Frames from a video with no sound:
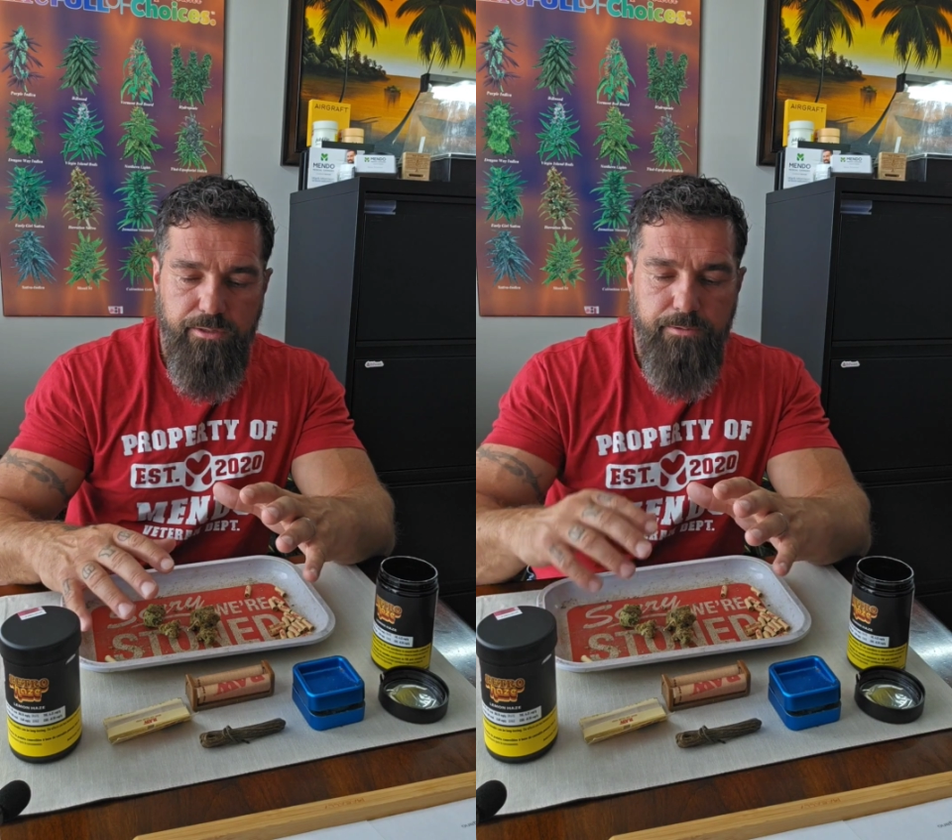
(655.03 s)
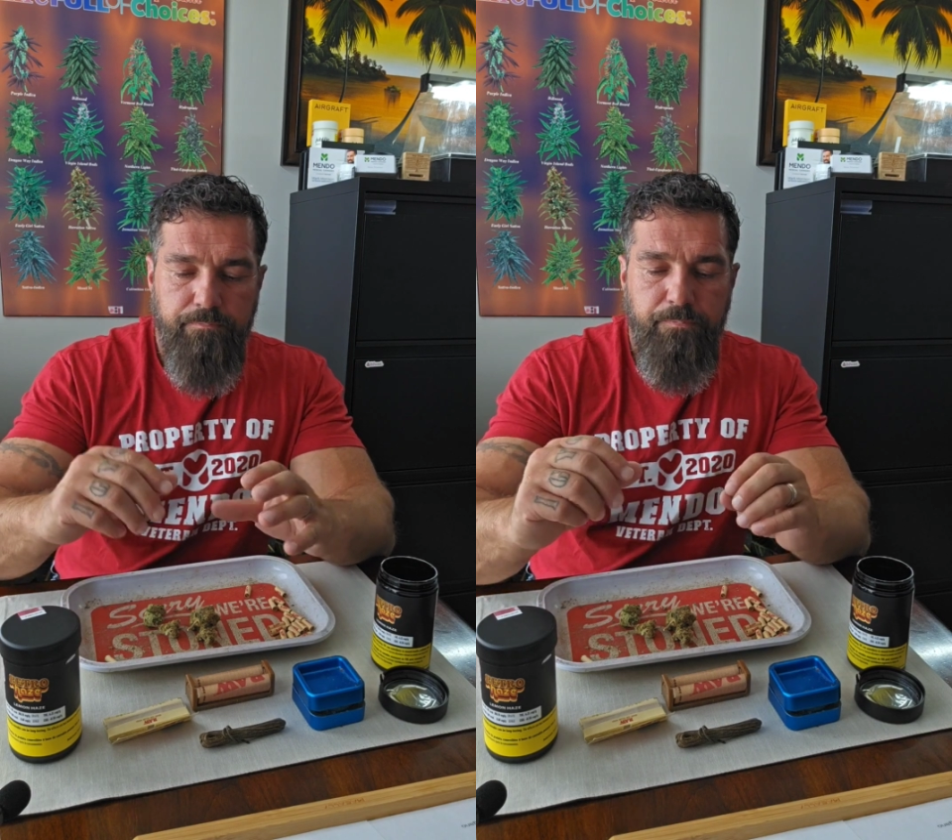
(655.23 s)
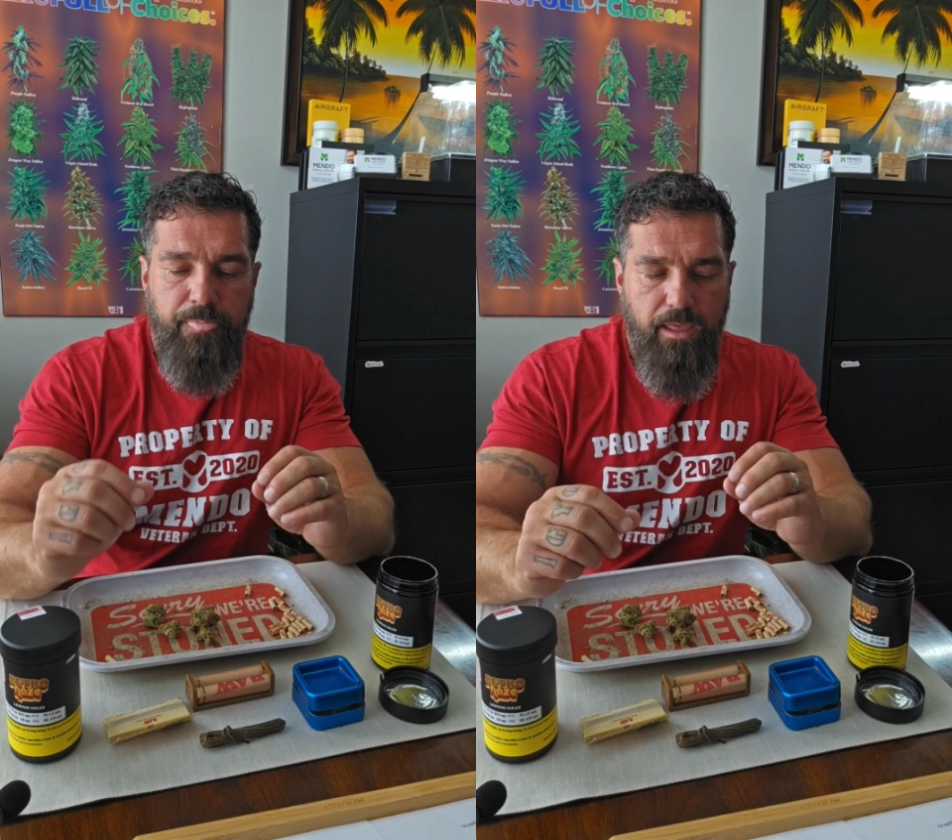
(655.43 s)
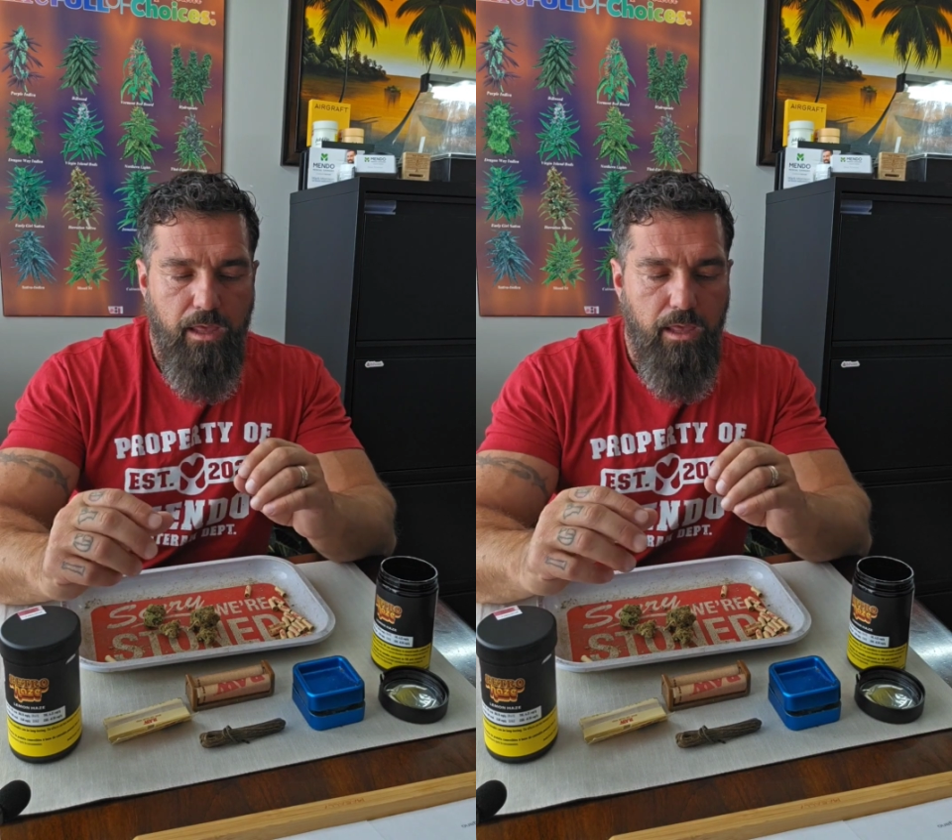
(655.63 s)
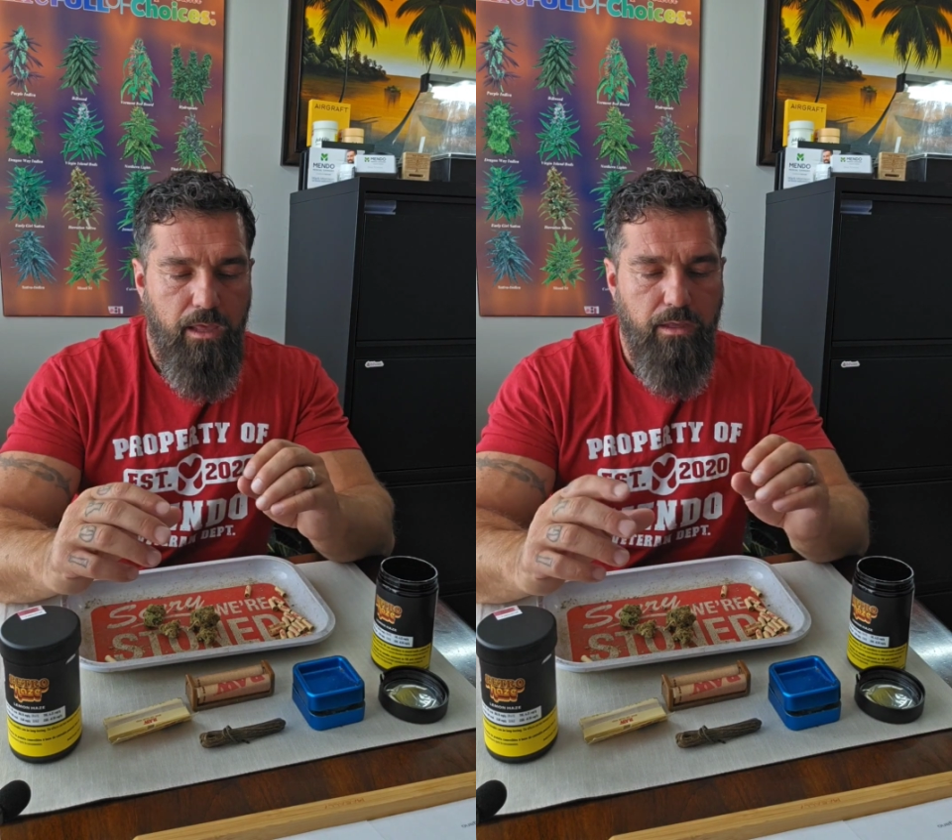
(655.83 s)

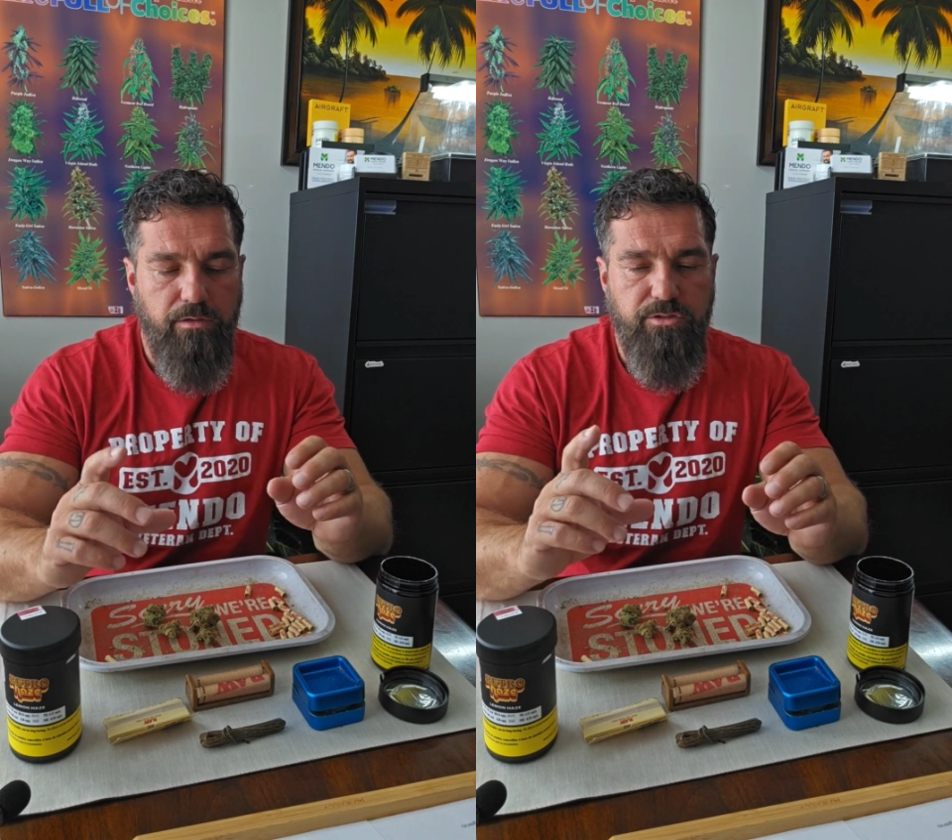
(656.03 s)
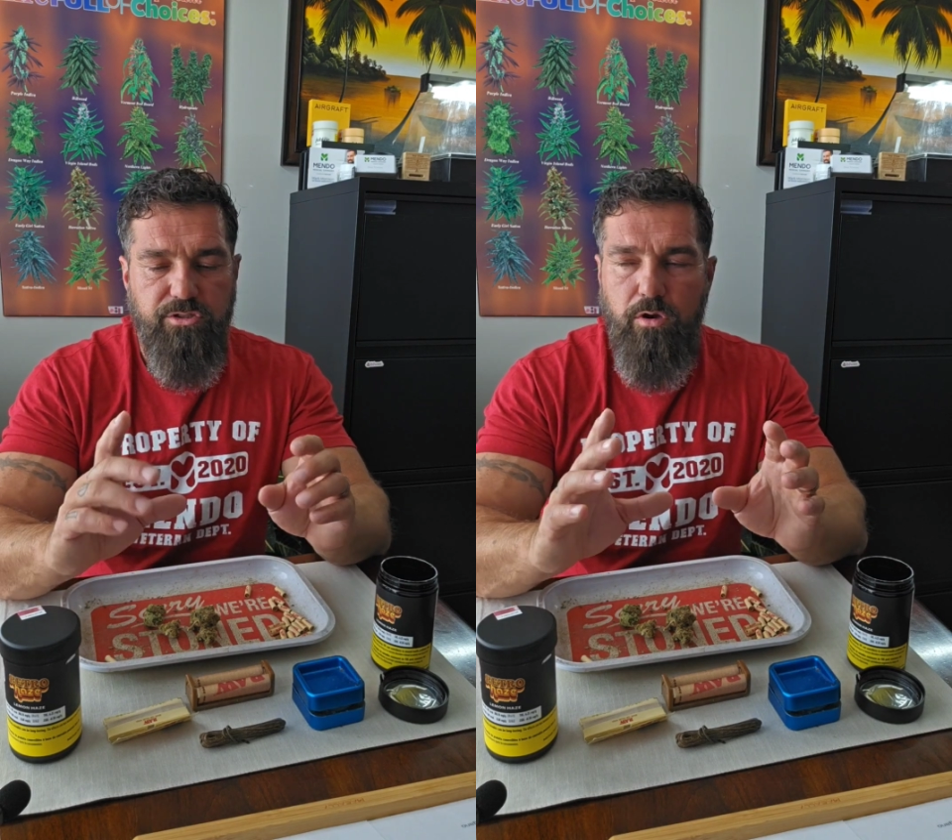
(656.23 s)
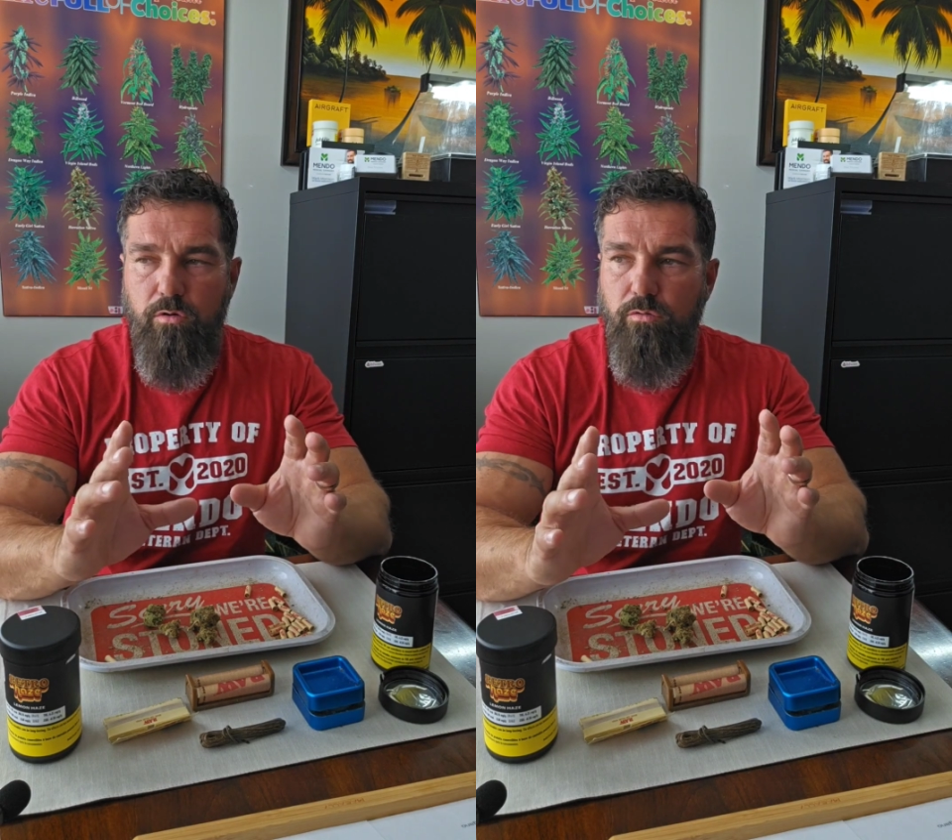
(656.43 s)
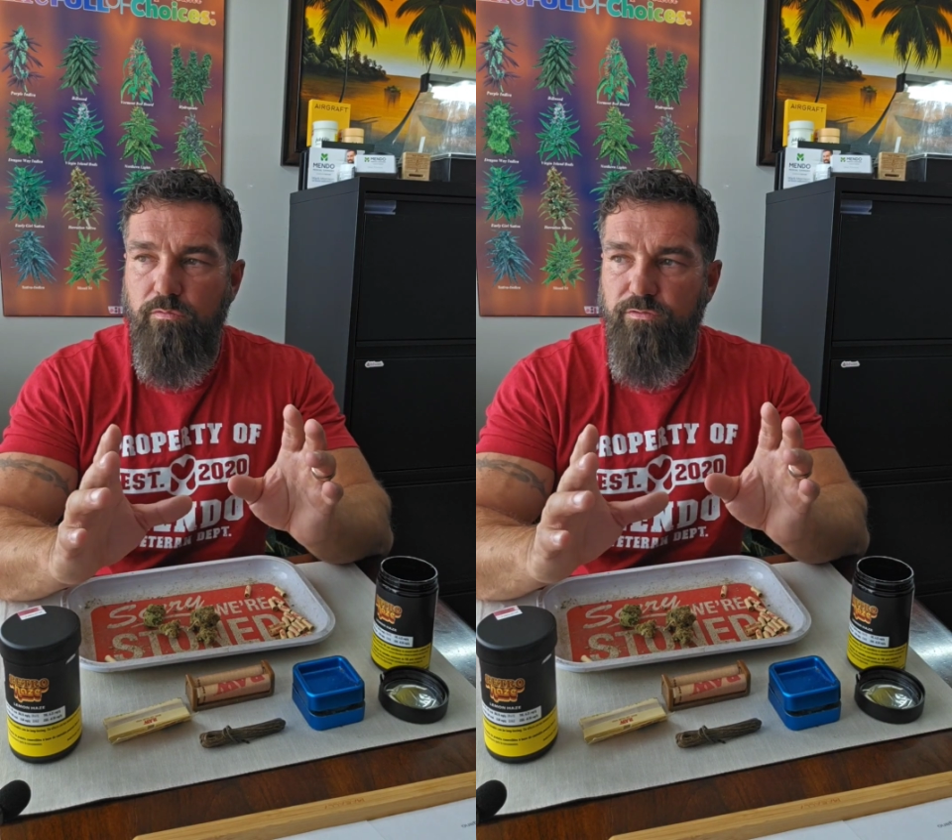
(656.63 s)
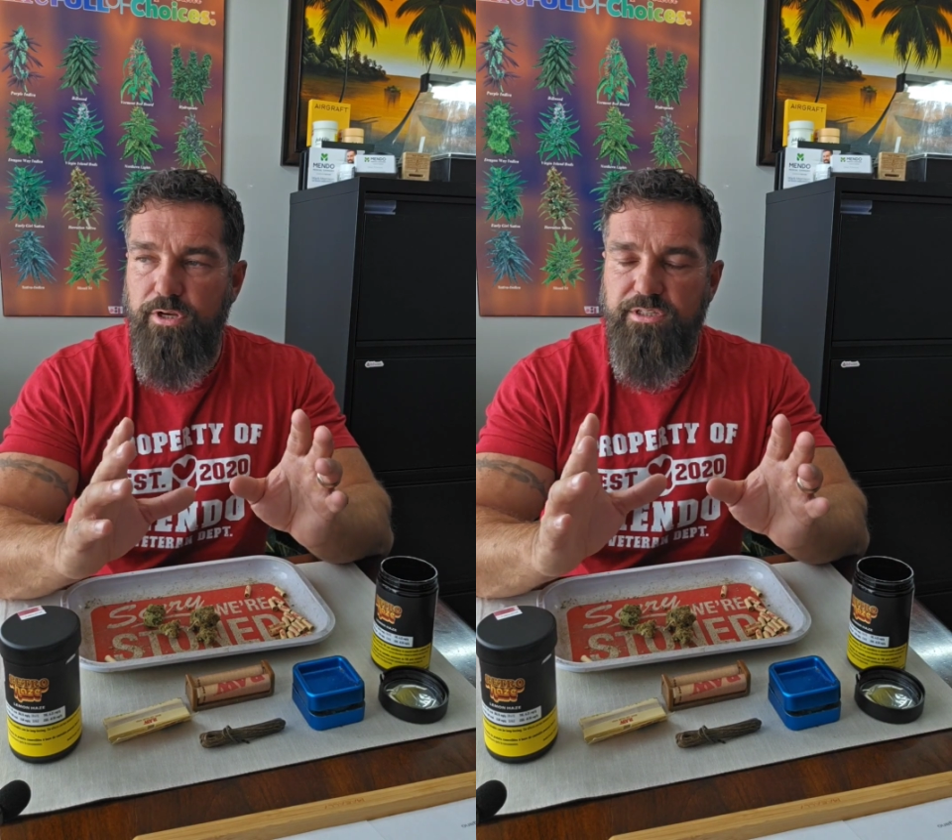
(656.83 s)
So as I was saying,